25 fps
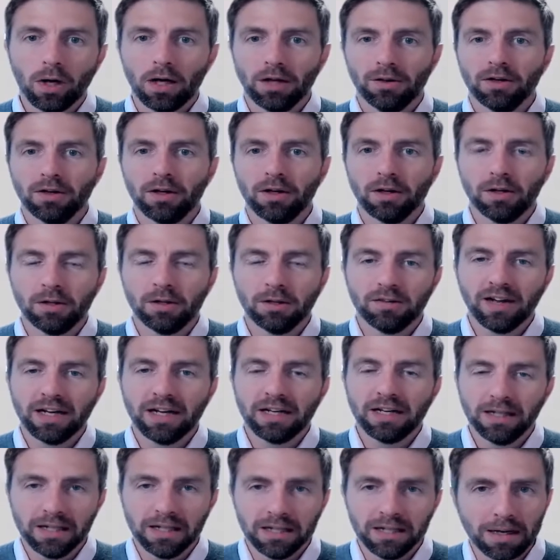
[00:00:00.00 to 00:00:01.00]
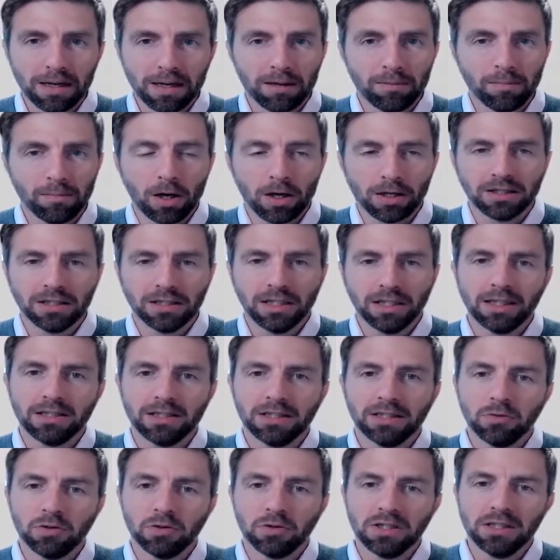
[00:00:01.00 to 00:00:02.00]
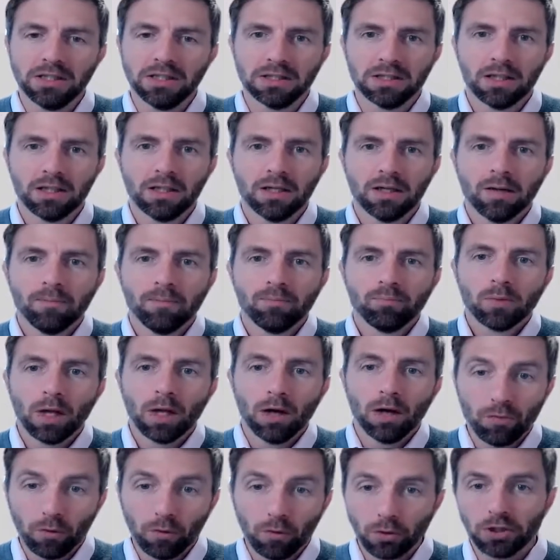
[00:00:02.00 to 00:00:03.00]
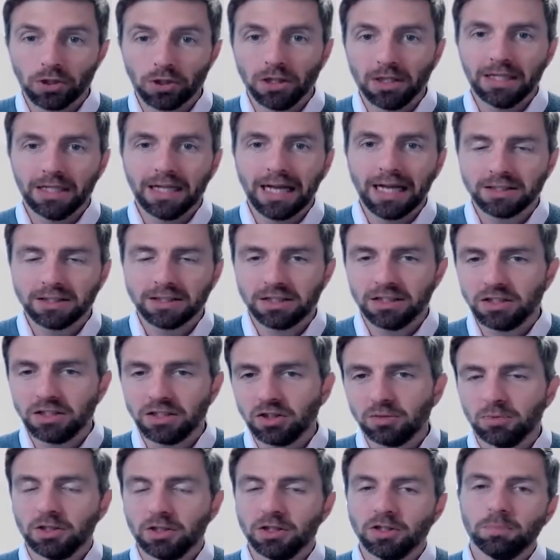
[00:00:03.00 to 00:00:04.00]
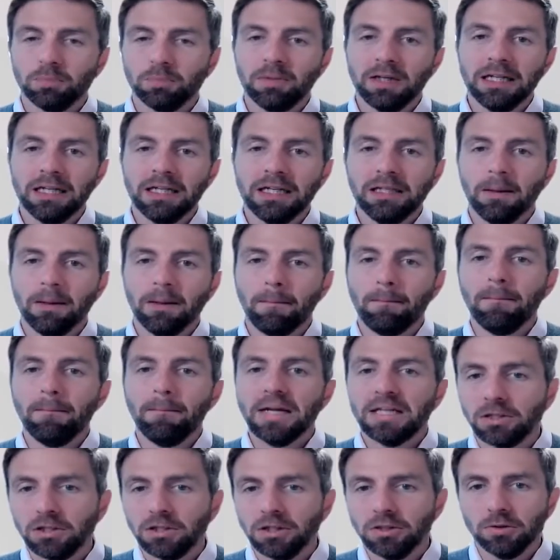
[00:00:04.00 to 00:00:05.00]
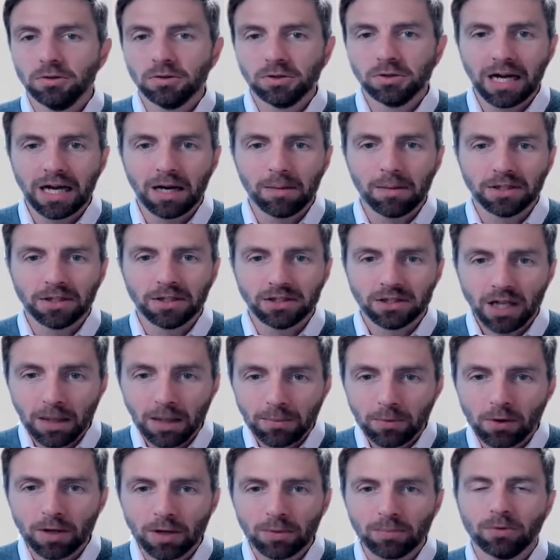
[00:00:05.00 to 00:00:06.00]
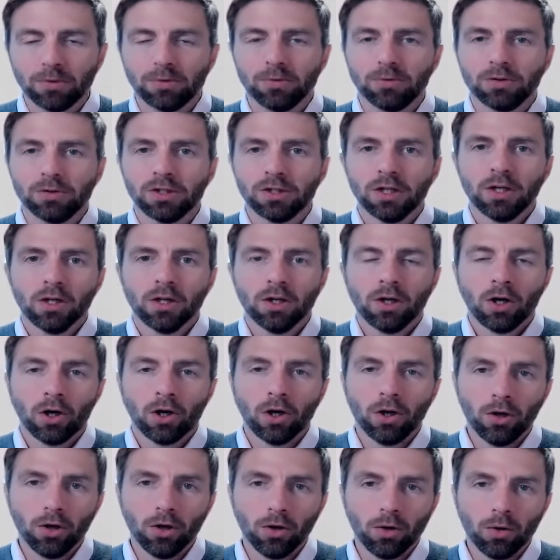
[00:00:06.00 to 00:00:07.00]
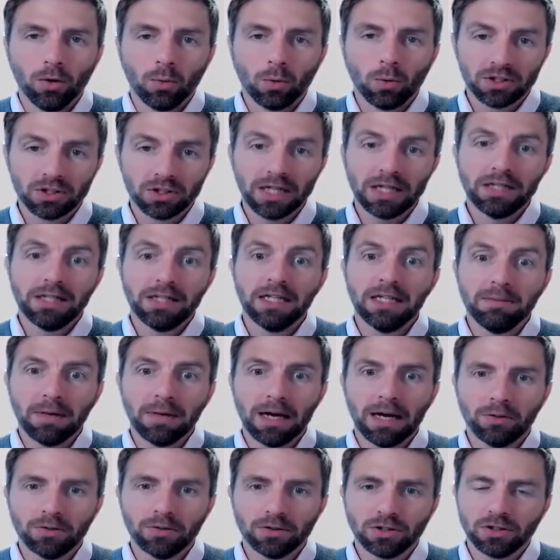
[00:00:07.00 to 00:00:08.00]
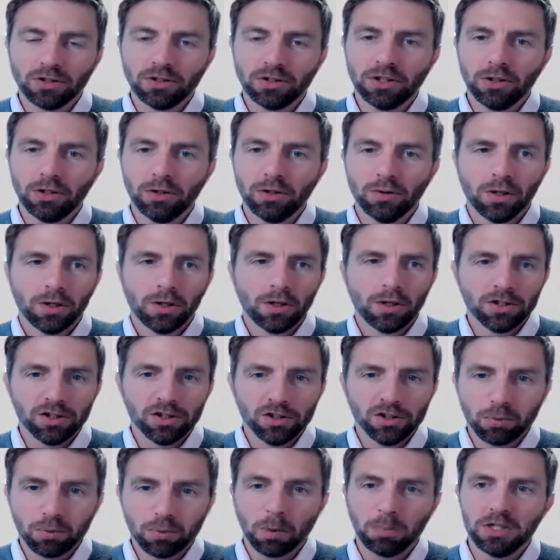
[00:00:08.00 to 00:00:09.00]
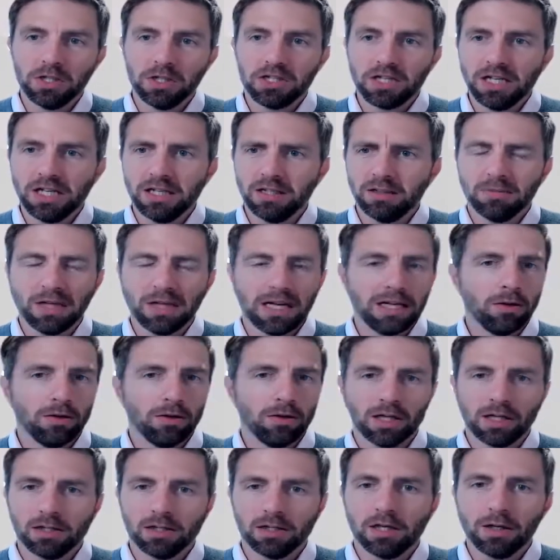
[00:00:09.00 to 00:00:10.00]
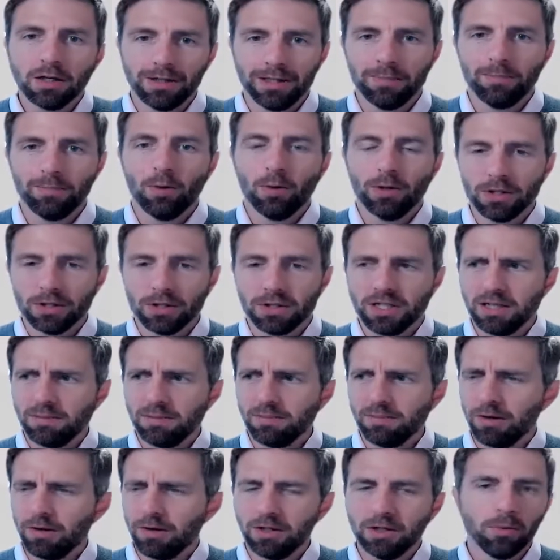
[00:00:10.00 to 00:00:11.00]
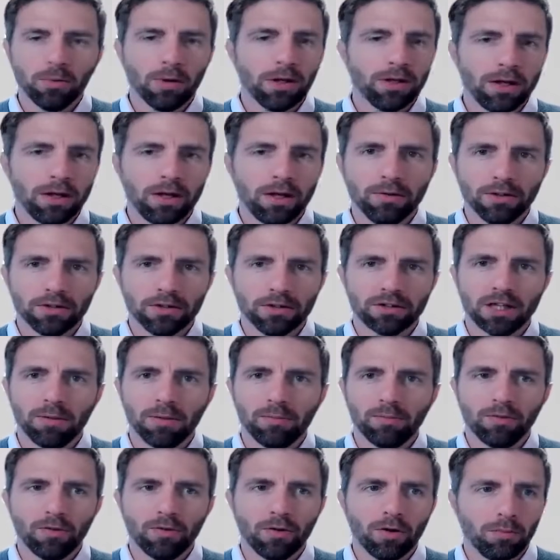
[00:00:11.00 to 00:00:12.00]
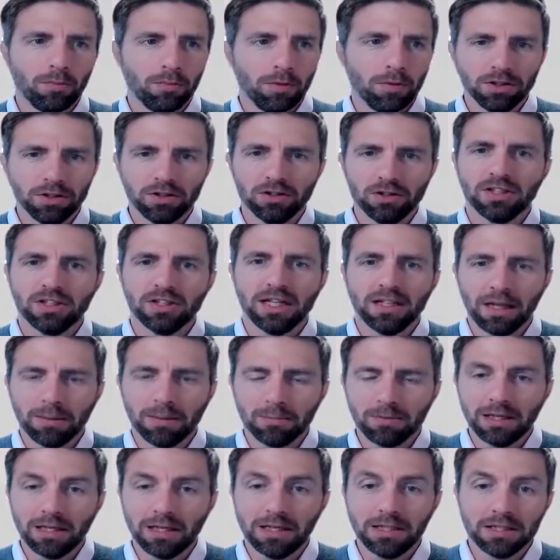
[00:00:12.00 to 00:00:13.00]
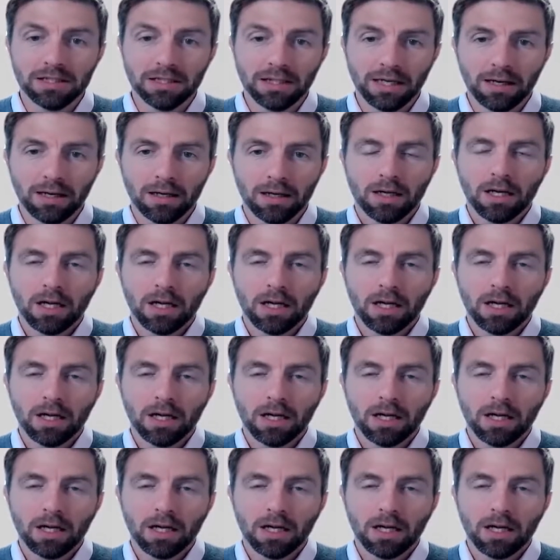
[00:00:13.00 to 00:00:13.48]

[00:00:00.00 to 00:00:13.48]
undertaking email marketing activities. Unfortunately, that system has been misused now by cyber criminals who will send emails to you. You've probably seen them. They look like a totally pointless email. You wonder who it's come from, and you just end up deleting it.